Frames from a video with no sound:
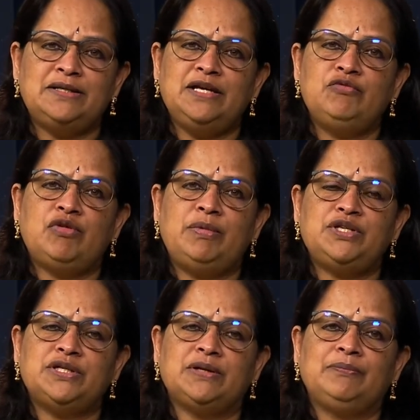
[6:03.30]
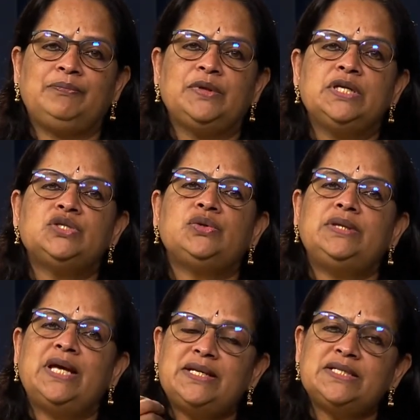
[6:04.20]
the information. So
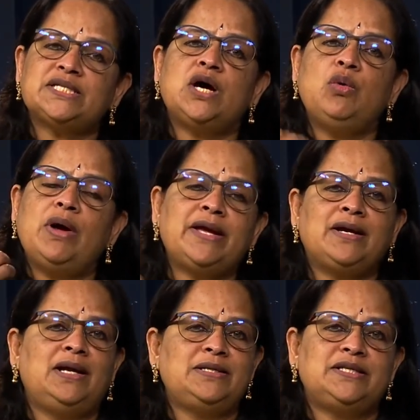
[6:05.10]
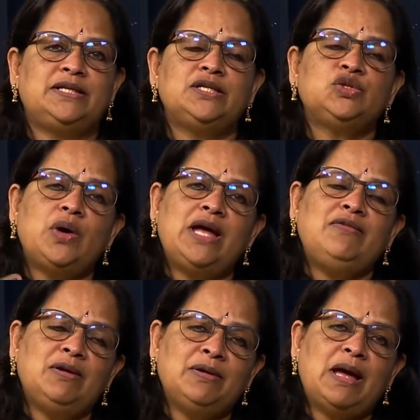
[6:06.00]
that is how I collected. So I
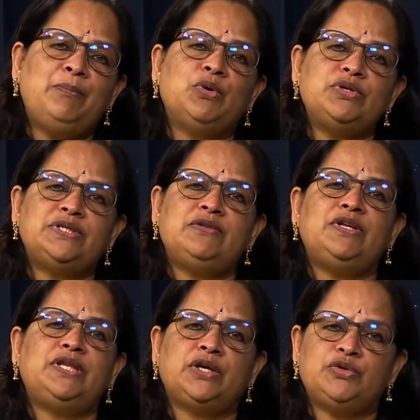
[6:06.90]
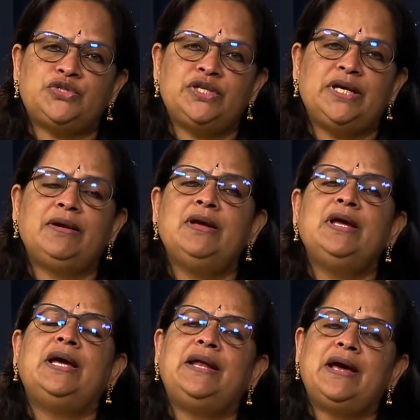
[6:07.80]
will approach them with a questionnaire
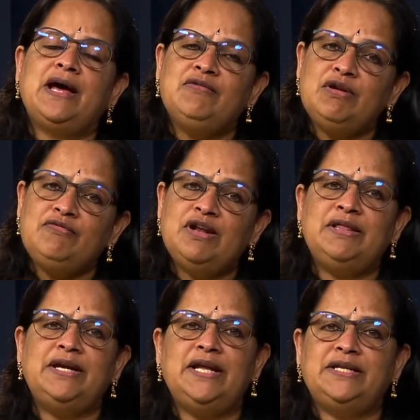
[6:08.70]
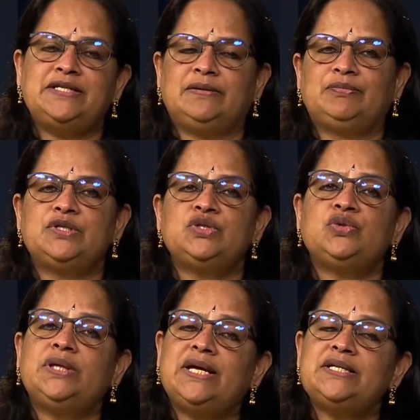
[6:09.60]
and I will fill the data. So
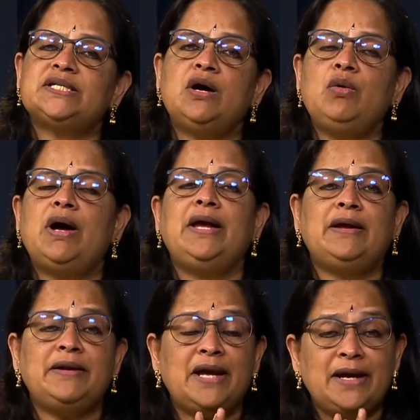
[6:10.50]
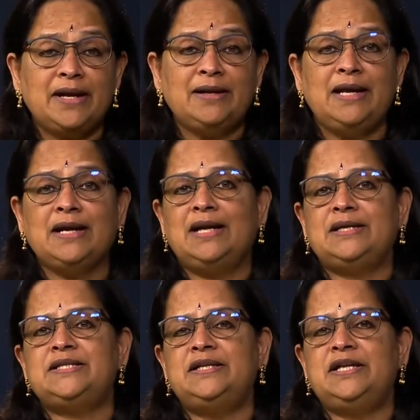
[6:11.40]
that is how I directly
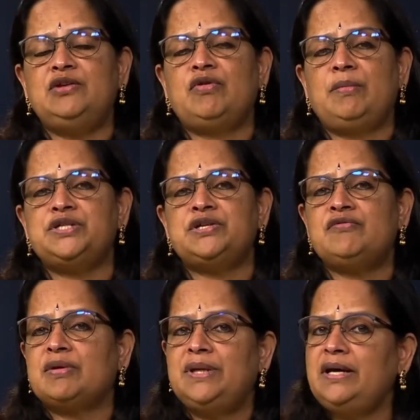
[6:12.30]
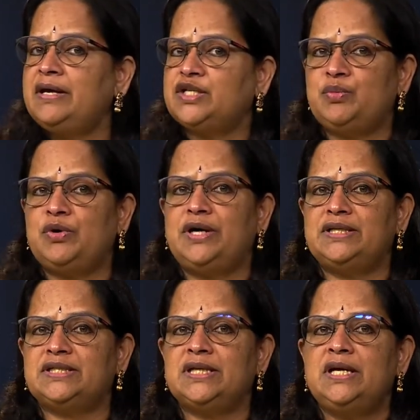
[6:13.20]
collected the information from the
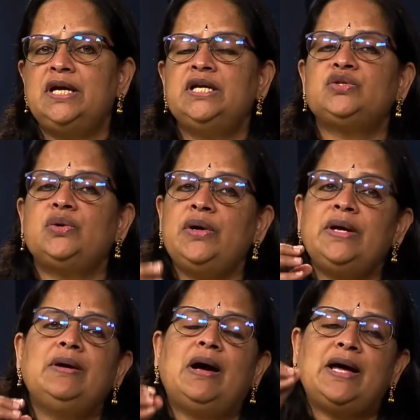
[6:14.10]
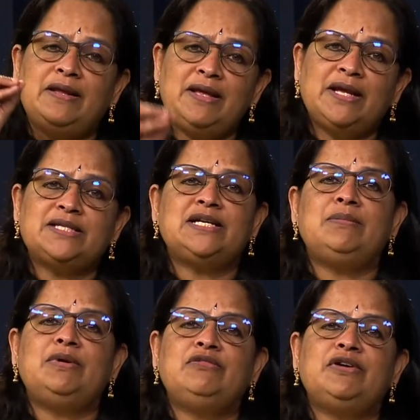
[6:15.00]
respondents. So another
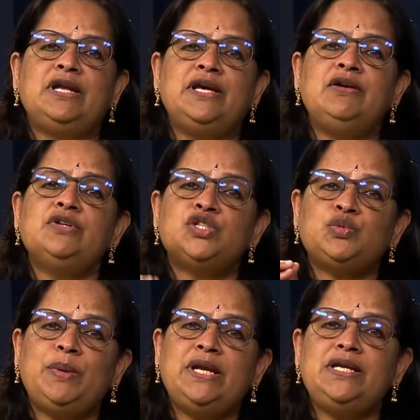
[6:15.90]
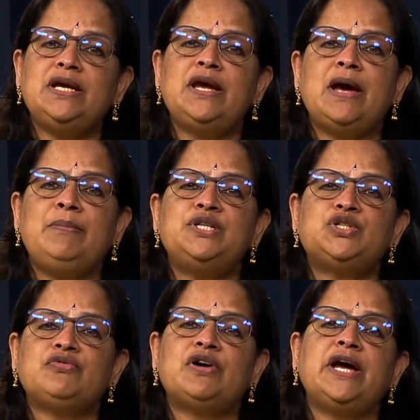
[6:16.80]
example, if I'll give, spending habits
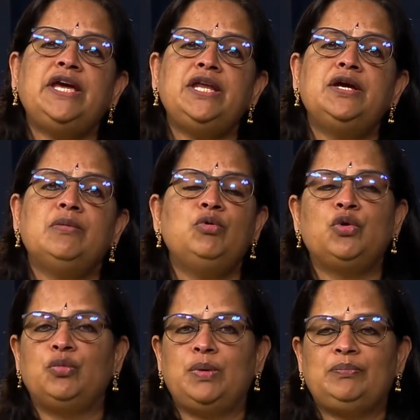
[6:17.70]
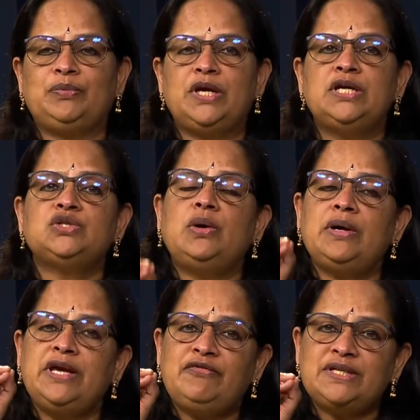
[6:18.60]
of high income group. So
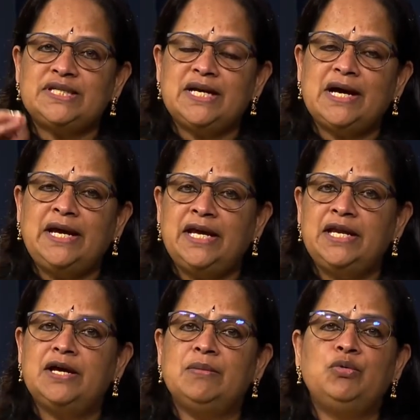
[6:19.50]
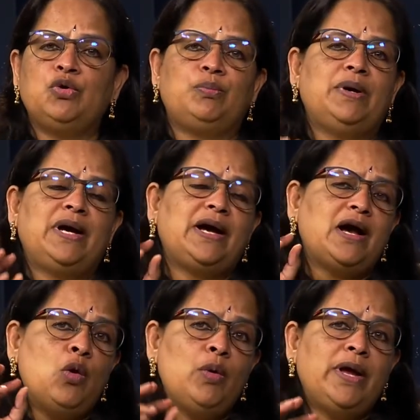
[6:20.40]
if it's a high income group,
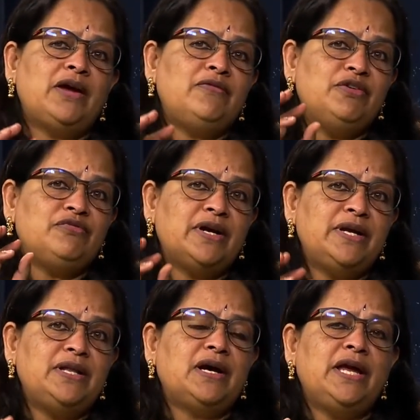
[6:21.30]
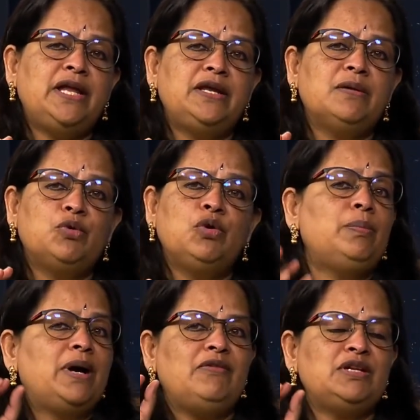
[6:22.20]
how I have defined the high income group,
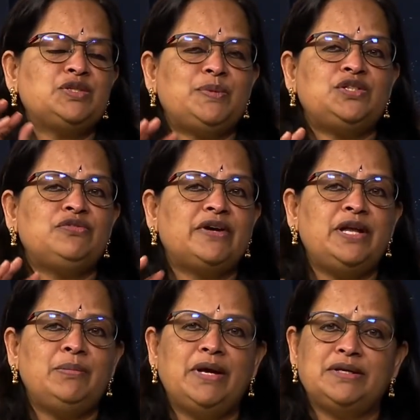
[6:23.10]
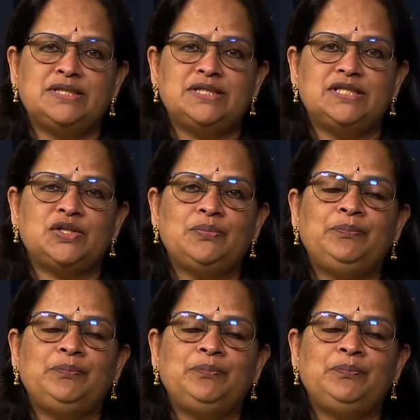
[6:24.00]
I will specify in my research.